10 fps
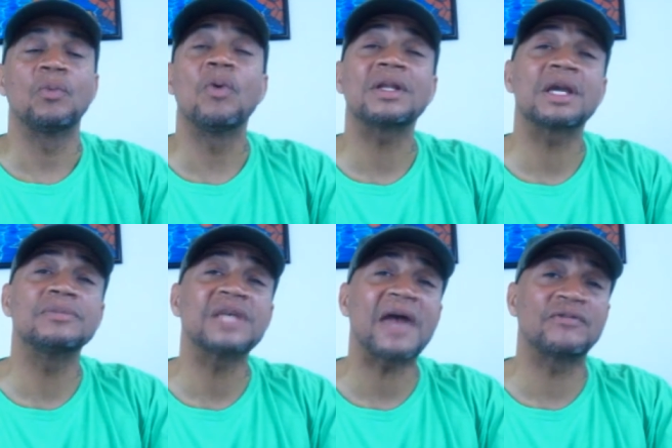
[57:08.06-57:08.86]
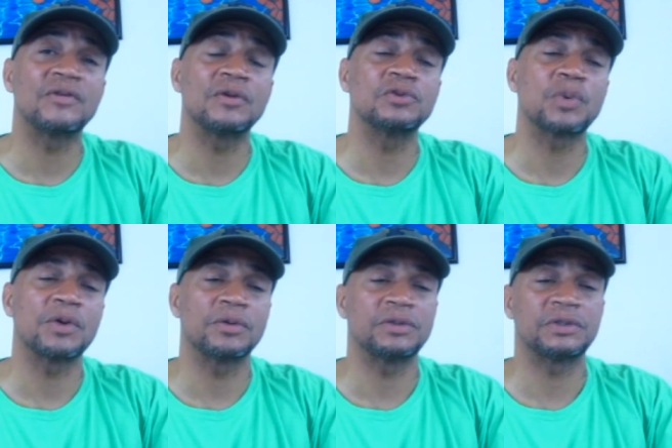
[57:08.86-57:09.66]
What comes after those
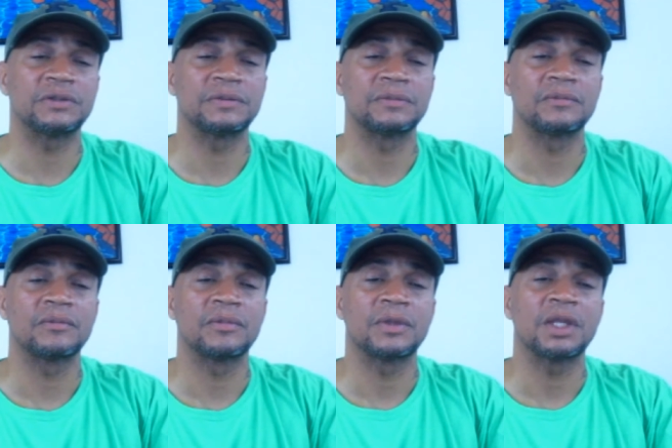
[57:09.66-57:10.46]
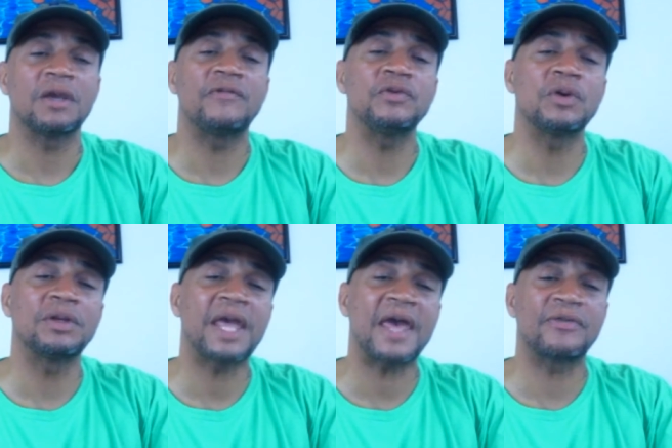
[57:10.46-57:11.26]
words? If you are
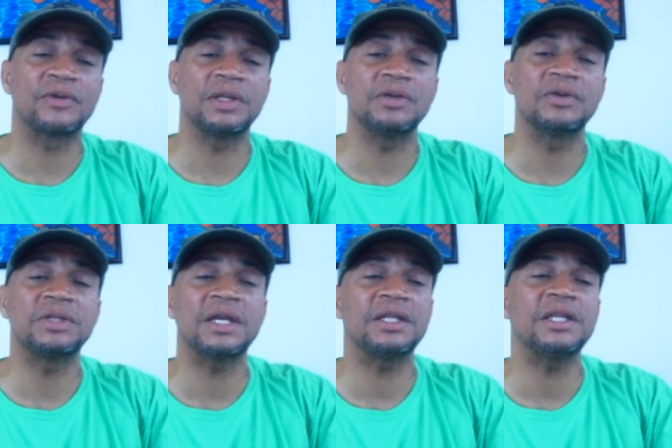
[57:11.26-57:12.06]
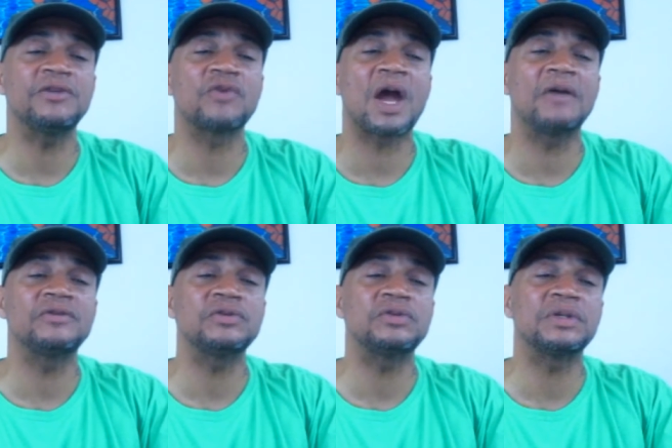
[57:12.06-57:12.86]
an athlete, your identity
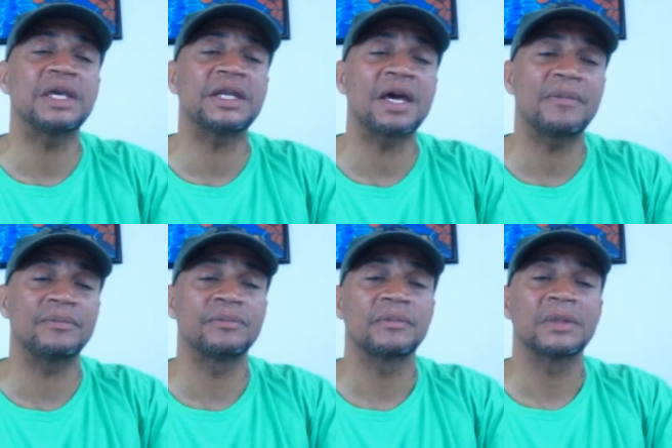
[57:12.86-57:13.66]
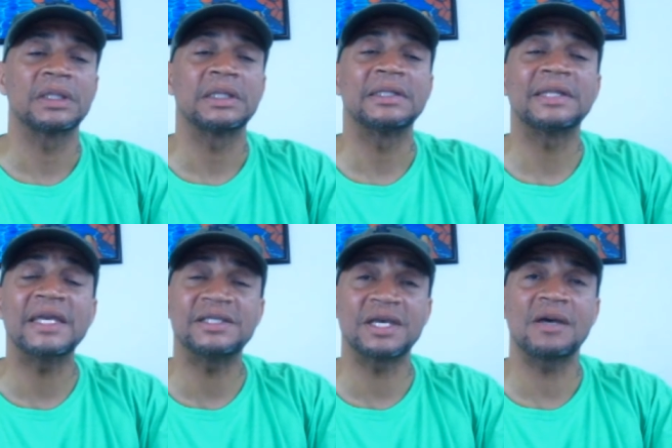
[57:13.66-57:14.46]
drives you to get up,
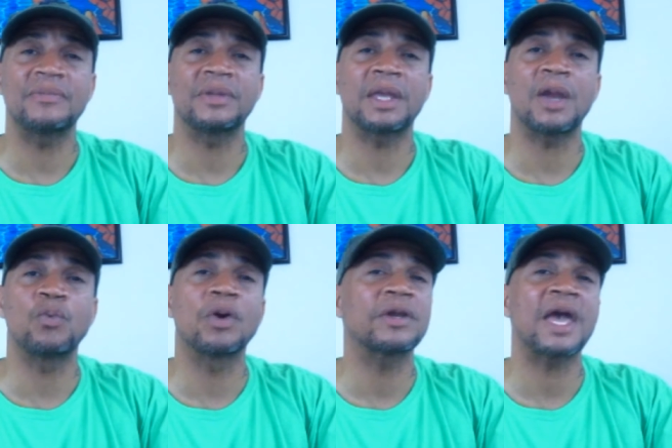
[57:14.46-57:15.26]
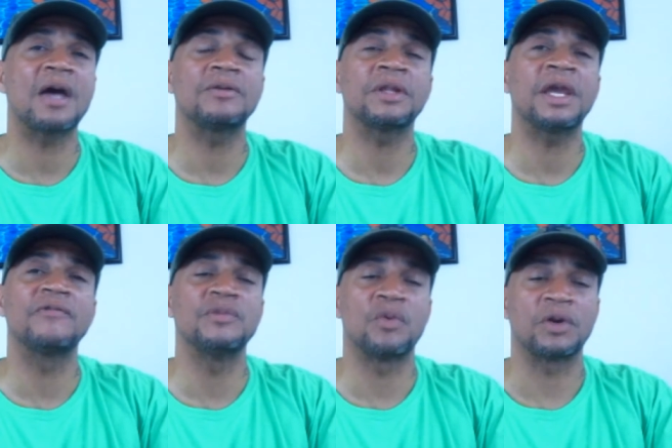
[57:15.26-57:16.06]
lace up, and work out
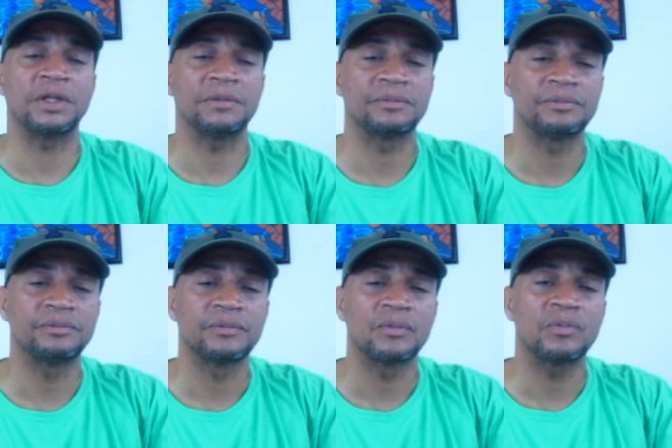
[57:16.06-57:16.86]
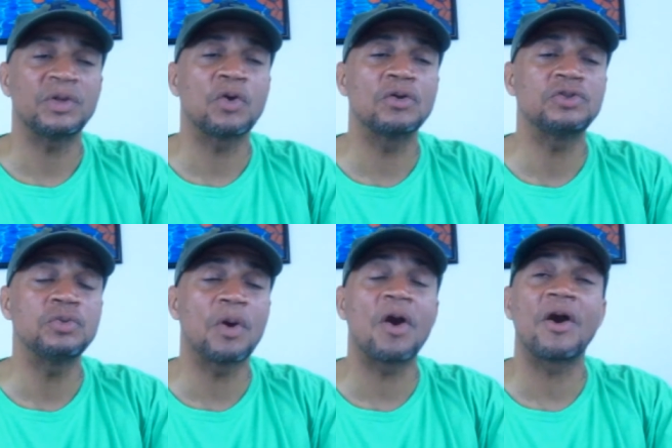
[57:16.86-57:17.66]
every morning, because
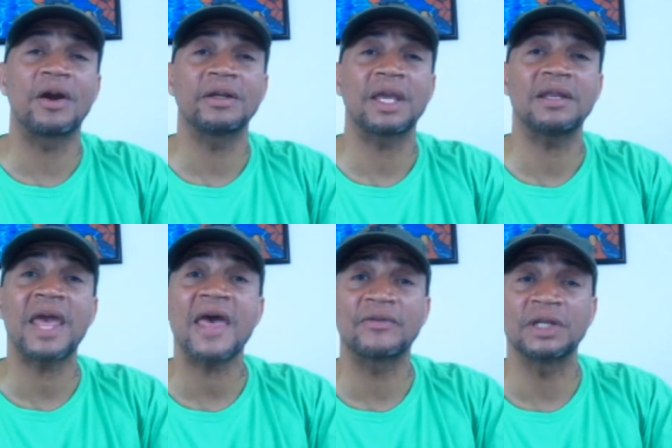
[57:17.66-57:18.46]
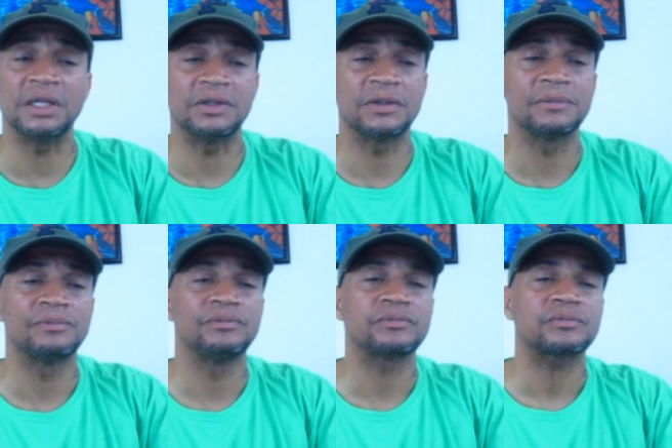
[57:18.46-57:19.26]
you are an athlete.
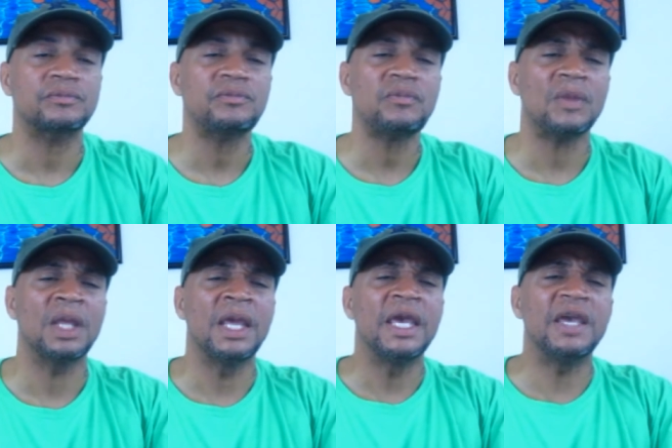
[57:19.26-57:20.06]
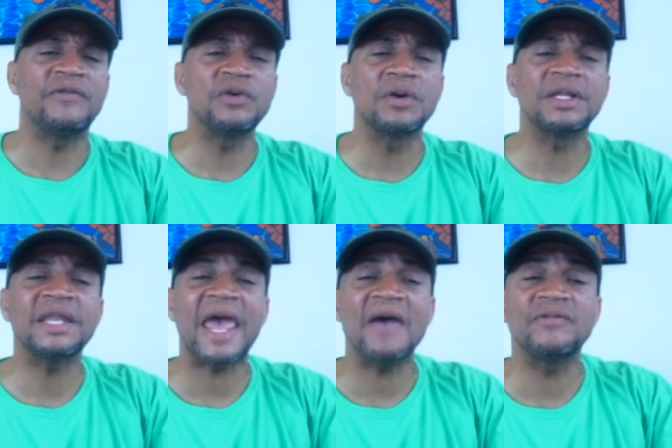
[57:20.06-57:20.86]
If you are
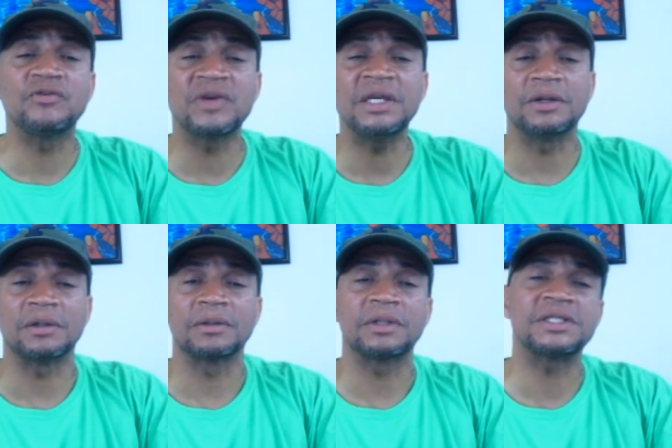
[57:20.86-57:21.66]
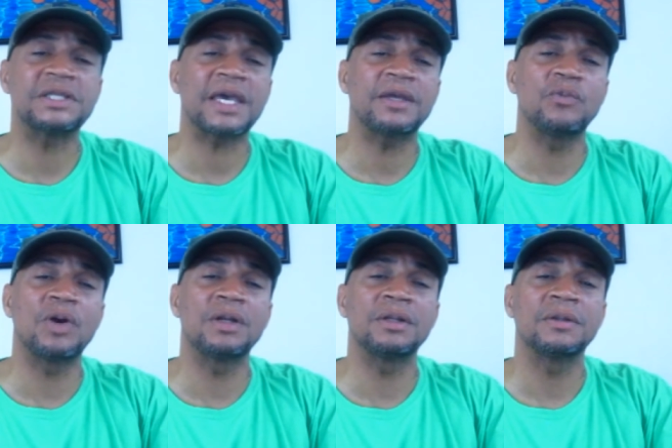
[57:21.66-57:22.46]
an avid reader, the second
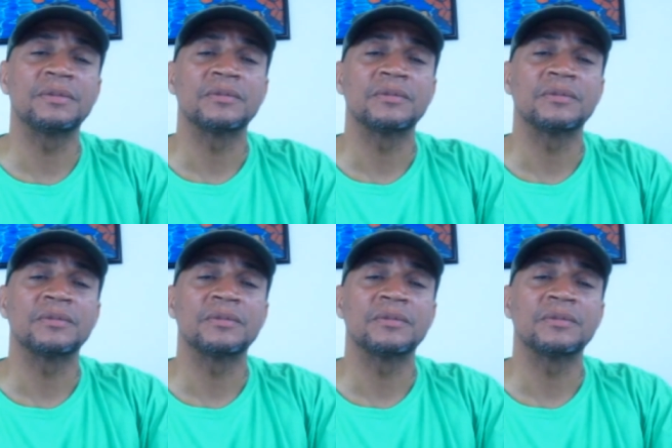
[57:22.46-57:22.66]
one